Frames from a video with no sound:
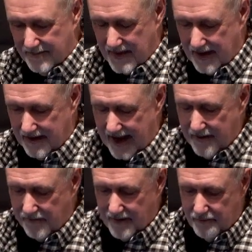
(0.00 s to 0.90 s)
I
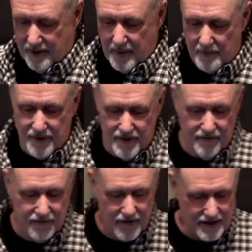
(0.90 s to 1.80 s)
can't remember the
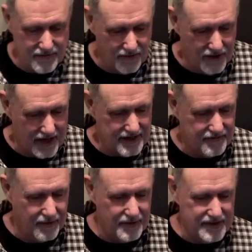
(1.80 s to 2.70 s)
French
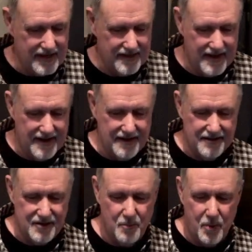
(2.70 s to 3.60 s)
philosopher who said that it
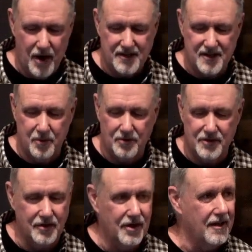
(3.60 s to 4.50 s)
is impossible
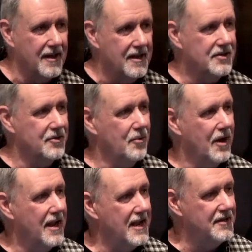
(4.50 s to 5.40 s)
to, to
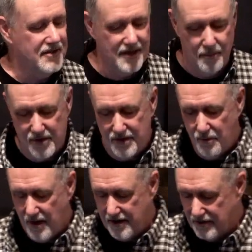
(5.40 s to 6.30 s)
uh, hate someone
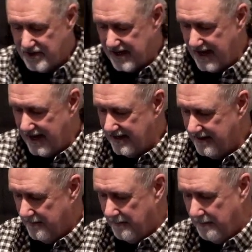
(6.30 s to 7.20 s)
you
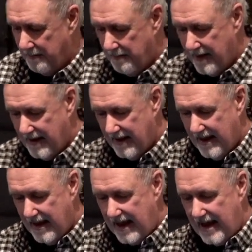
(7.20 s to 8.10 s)
understand.
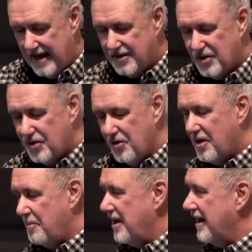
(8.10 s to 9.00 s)
And it's true,
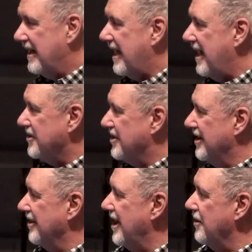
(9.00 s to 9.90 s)

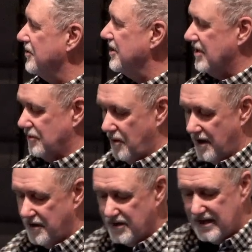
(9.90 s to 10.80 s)
communication allows us to
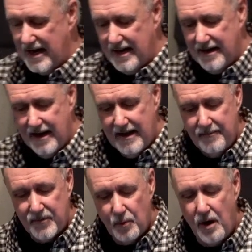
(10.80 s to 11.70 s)
understand.
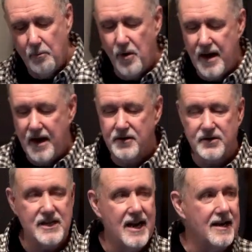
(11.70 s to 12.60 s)
When we
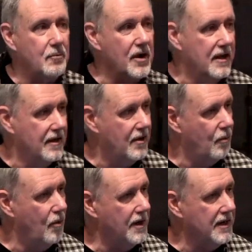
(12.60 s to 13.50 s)
understand, we can
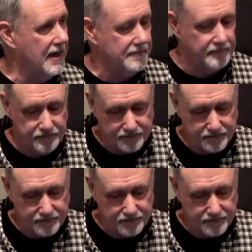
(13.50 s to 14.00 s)
coordinate.